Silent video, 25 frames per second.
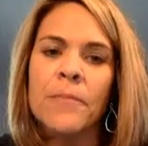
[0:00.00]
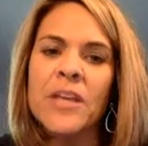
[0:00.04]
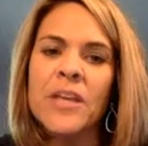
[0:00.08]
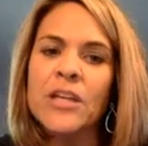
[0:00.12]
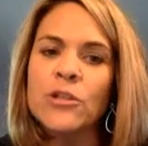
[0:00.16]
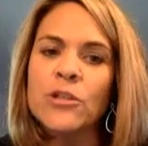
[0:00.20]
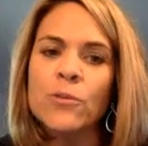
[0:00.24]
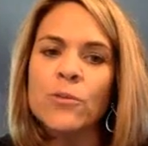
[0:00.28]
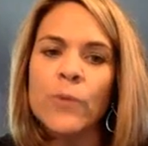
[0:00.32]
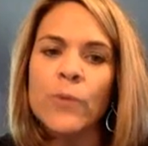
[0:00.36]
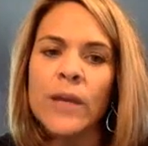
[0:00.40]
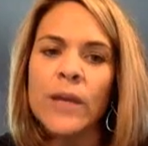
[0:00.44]

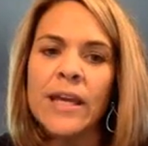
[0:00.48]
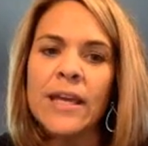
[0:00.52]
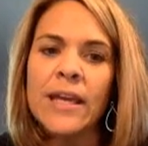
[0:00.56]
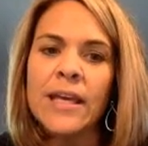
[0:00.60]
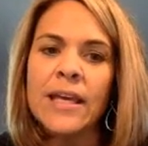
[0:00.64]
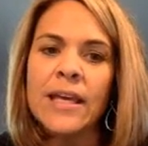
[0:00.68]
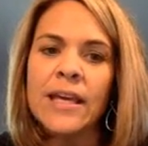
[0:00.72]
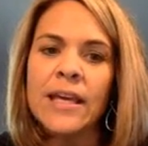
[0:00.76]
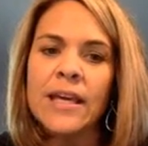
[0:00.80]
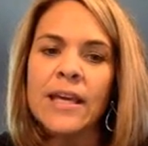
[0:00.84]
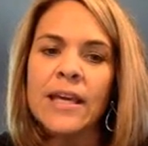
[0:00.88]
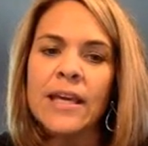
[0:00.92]
Each
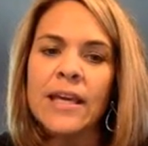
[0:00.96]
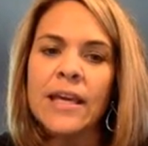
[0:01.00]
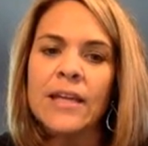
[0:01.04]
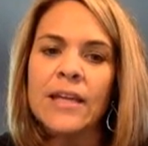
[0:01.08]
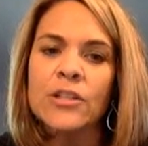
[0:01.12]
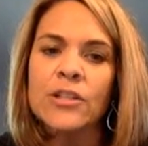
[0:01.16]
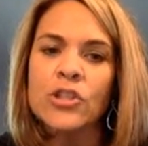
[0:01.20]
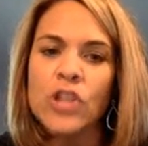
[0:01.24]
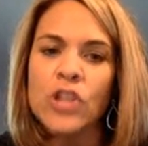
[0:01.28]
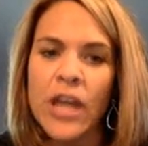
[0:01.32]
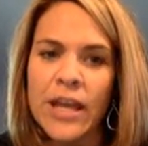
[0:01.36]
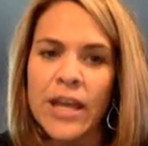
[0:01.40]
week
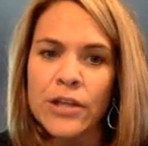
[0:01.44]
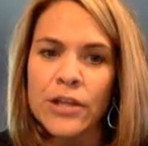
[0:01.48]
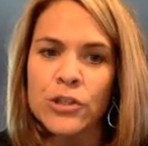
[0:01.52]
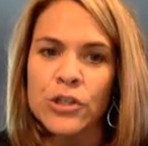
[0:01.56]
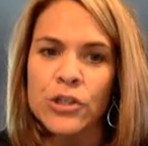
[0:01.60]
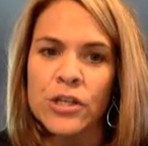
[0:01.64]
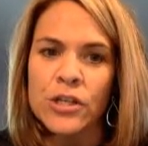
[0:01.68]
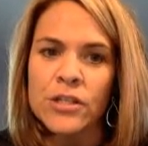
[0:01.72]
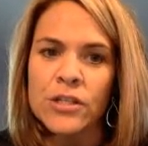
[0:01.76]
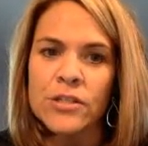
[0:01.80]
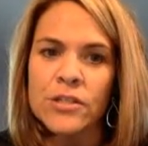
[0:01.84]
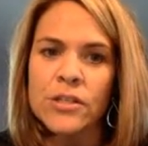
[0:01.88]
it
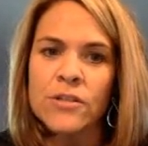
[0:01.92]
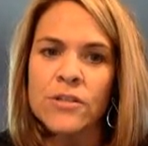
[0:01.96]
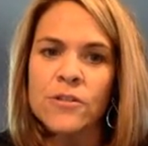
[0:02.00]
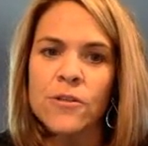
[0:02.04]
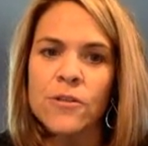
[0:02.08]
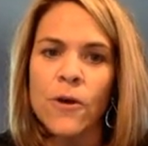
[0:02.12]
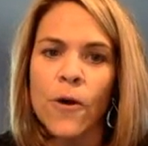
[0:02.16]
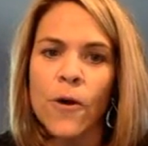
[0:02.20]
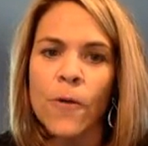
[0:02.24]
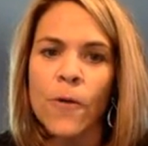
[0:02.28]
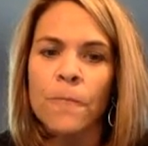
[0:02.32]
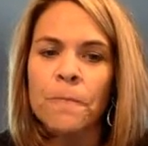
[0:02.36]
changes.
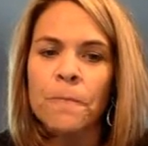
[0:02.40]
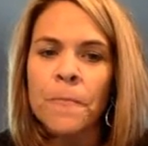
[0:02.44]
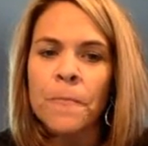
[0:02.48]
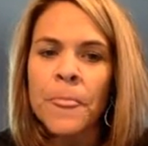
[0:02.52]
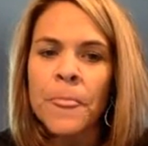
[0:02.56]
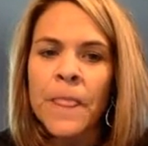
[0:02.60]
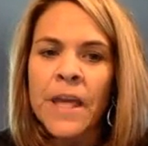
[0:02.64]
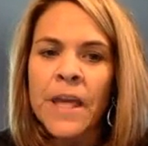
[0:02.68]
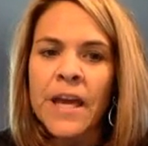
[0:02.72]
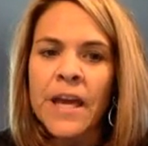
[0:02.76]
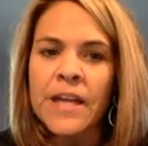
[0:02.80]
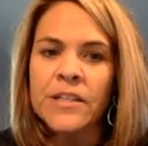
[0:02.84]
So
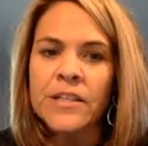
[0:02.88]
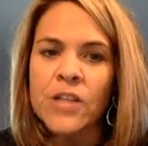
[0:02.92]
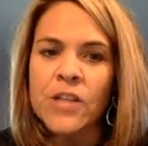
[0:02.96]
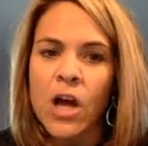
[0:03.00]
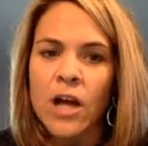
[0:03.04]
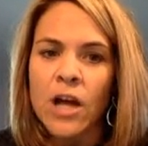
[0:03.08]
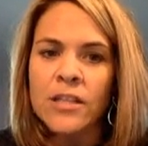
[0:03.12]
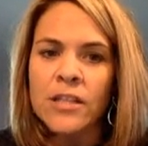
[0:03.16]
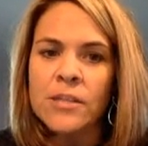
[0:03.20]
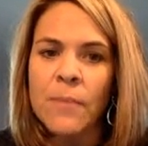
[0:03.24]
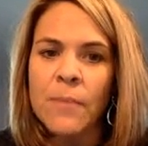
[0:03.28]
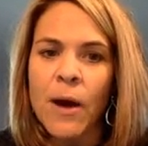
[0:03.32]
it
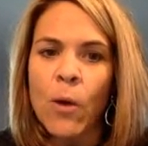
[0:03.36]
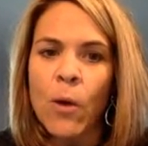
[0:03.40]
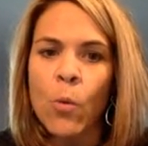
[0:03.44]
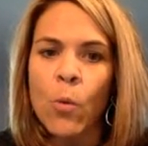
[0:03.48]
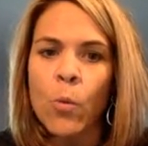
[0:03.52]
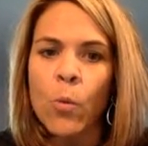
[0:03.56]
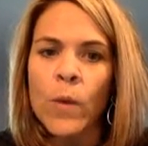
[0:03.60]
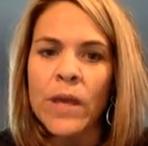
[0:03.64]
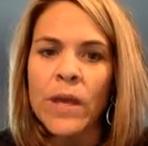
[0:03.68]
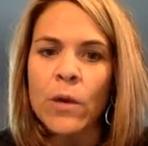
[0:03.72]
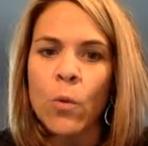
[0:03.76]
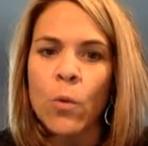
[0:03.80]
talks
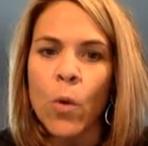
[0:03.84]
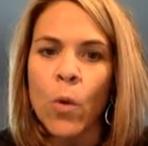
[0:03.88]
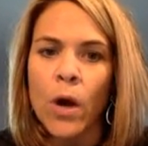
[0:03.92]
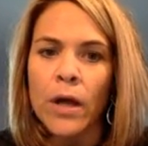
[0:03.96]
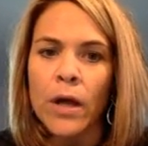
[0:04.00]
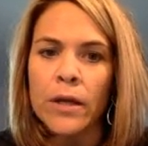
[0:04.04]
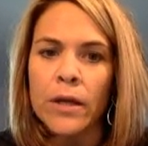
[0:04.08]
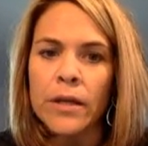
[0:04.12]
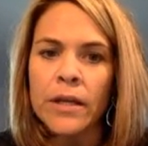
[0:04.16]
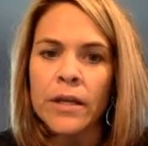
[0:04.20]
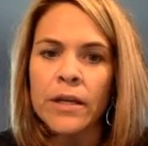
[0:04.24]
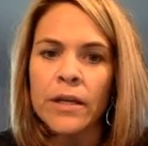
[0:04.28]
about week
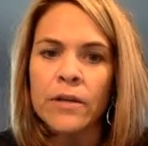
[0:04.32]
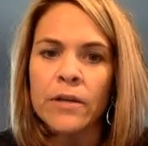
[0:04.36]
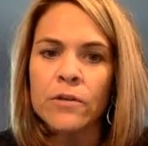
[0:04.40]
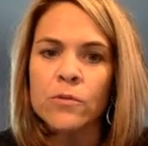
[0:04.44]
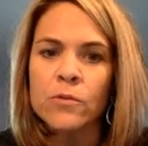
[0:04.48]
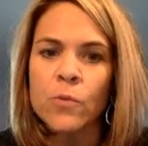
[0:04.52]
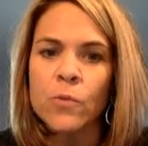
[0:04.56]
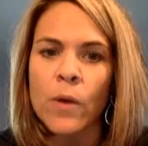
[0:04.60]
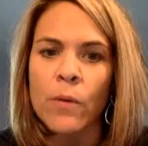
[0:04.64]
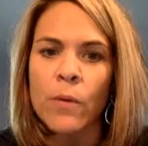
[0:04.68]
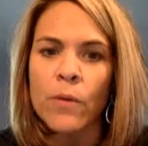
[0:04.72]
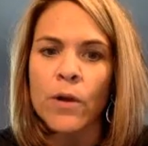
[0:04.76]
1,
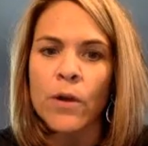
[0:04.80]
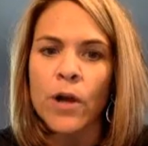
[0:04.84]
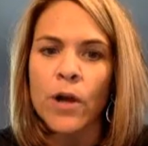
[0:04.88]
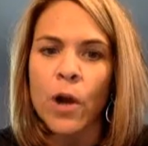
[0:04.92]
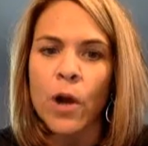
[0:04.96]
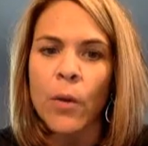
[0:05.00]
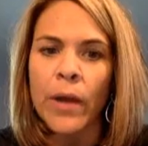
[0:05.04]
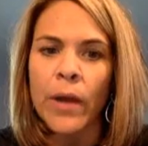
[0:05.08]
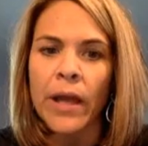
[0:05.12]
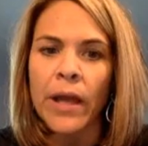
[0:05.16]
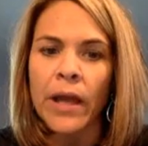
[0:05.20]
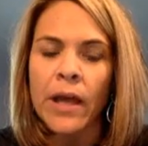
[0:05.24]
here's where we're
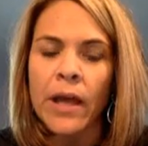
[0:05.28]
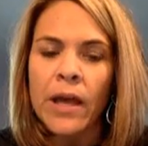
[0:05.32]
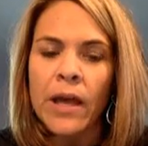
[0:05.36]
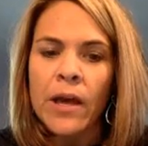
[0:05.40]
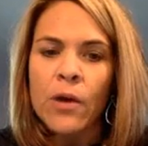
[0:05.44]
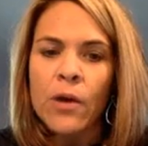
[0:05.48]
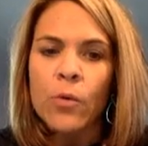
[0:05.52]
going.